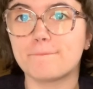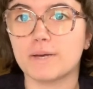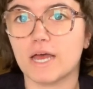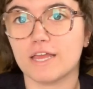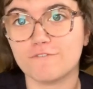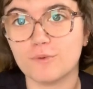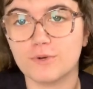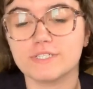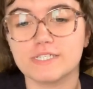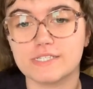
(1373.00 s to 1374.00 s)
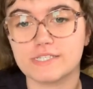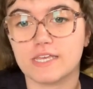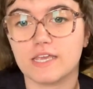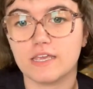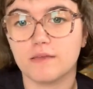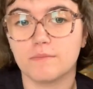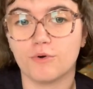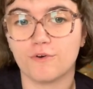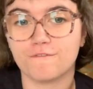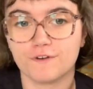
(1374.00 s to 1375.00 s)
but if you want to see
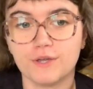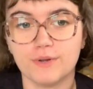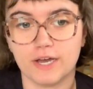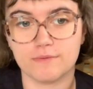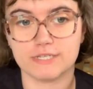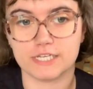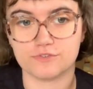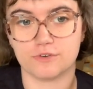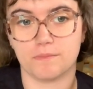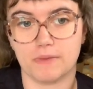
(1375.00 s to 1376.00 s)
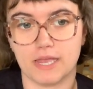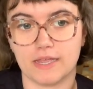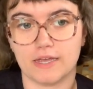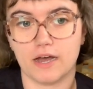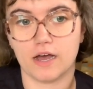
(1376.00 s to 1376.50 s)
more frequent updates from me,